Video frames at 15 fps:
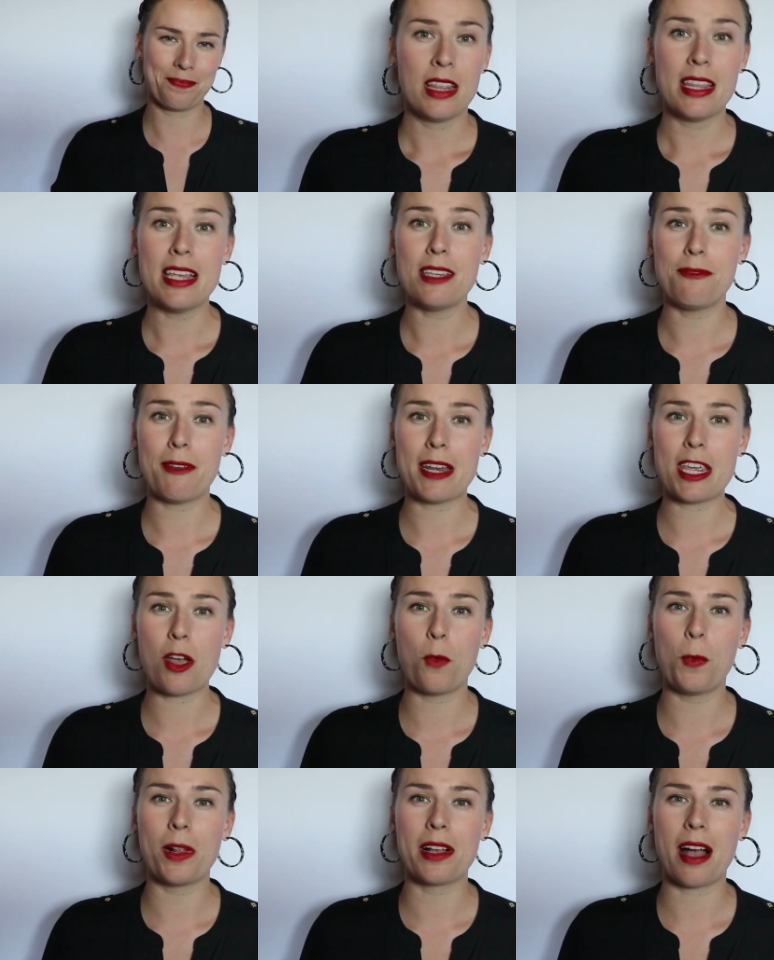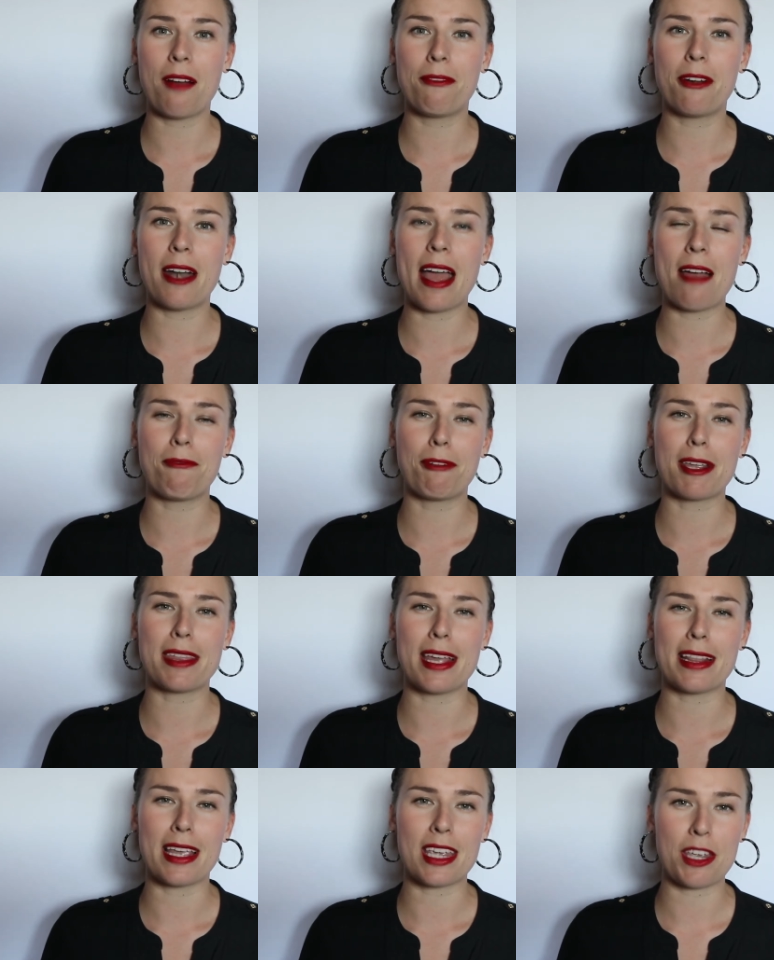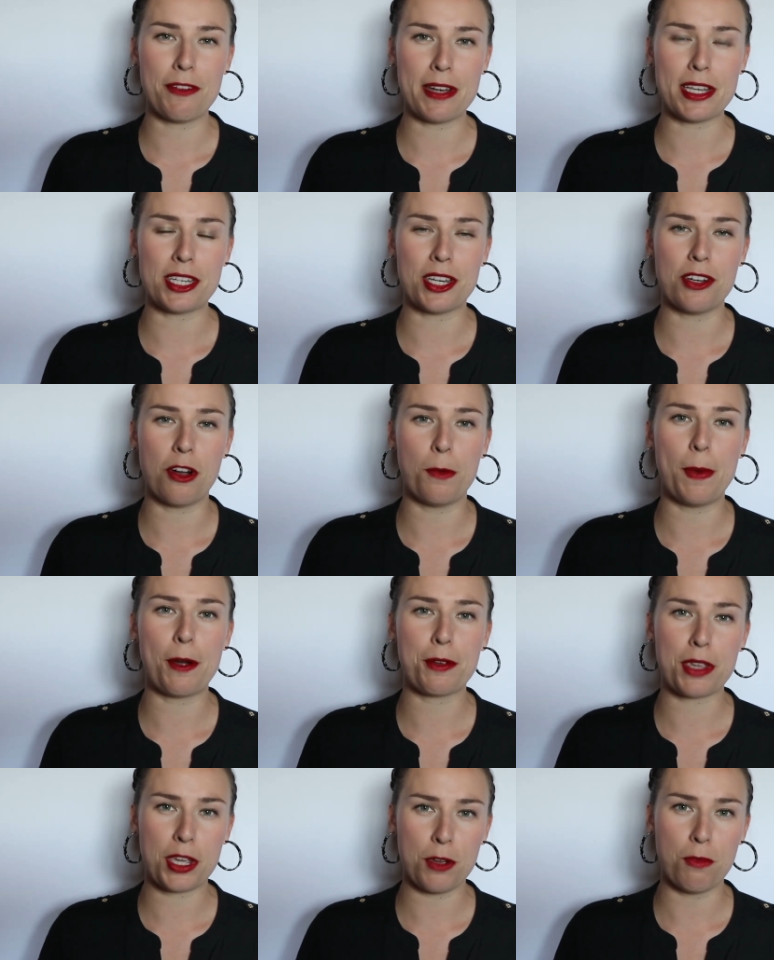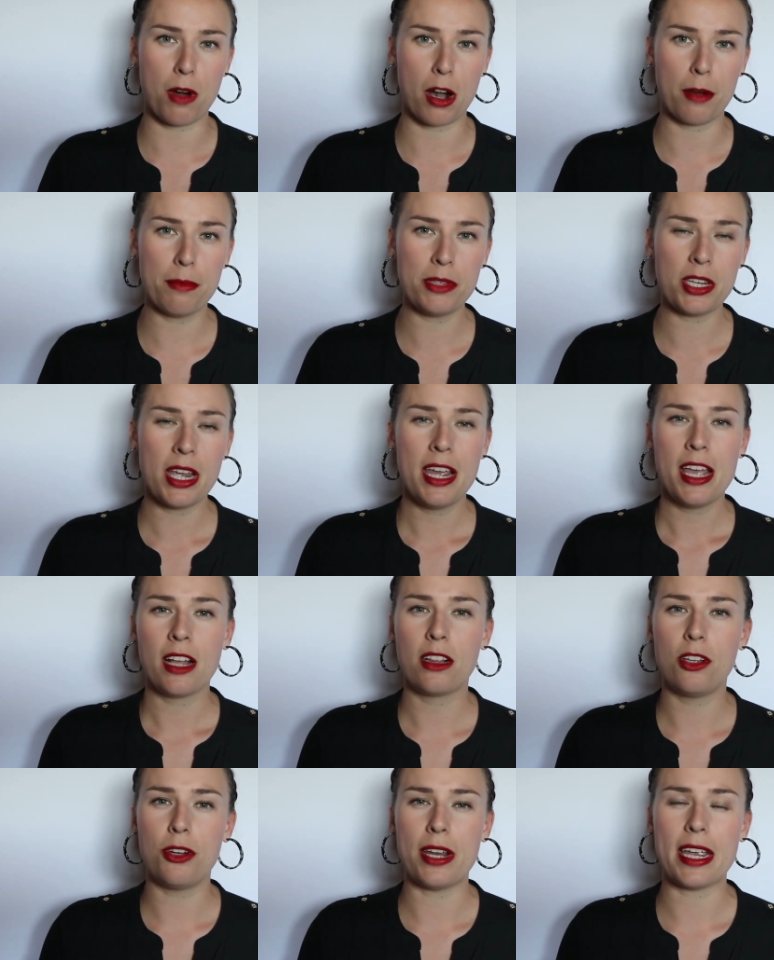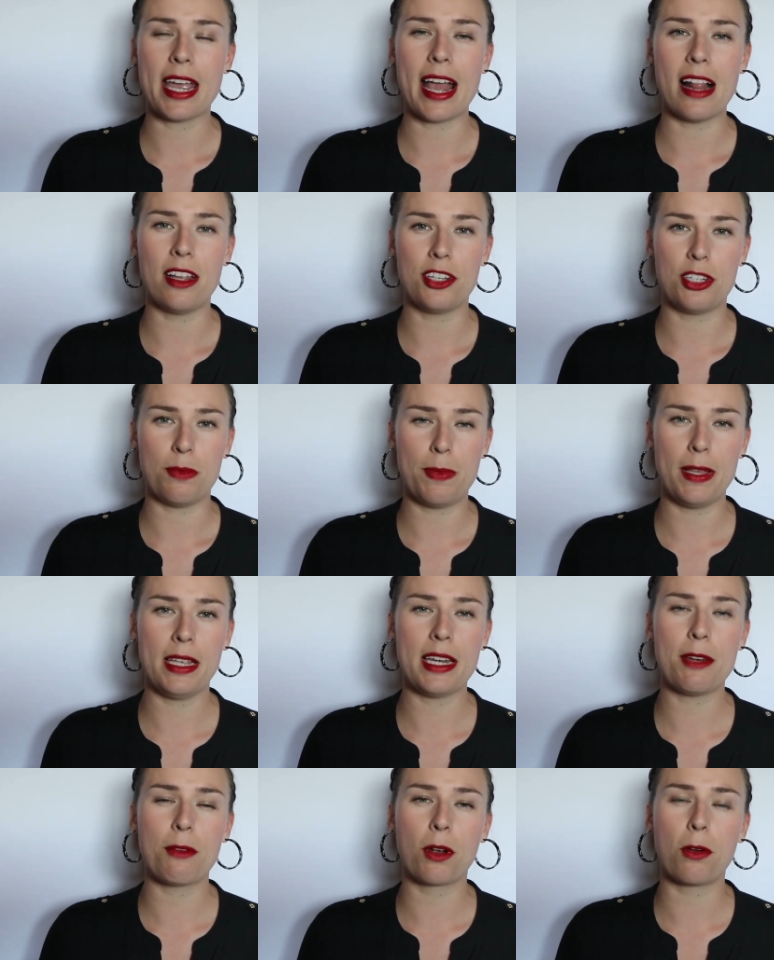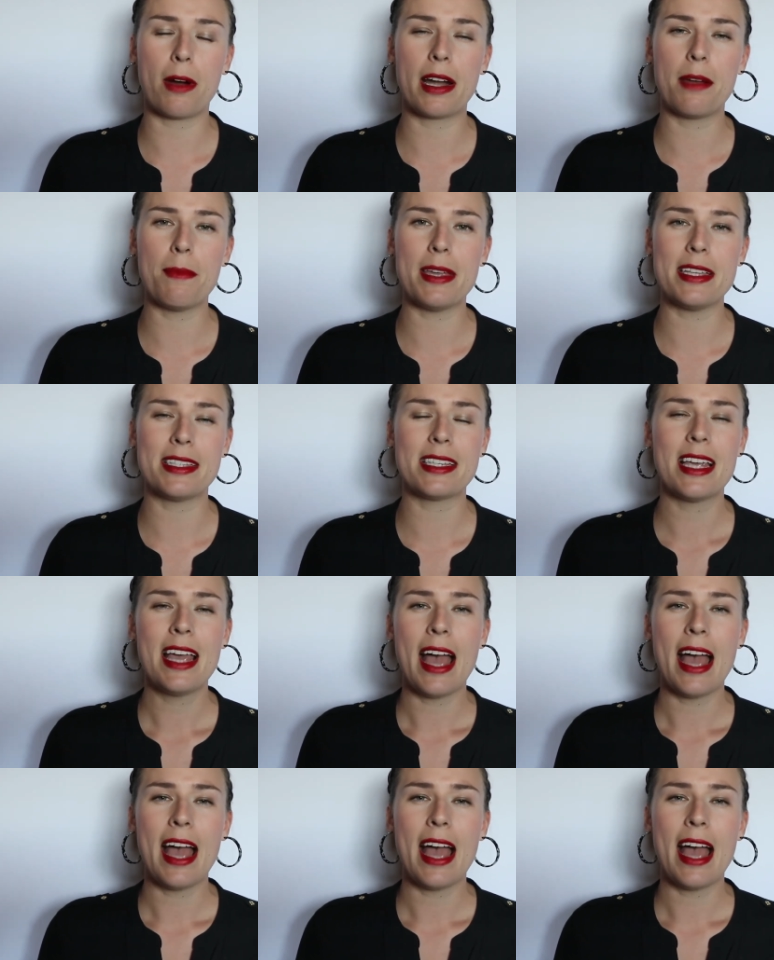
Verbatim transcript: This video will cover everything that you need to know about QUARMS, including eligibility requirements,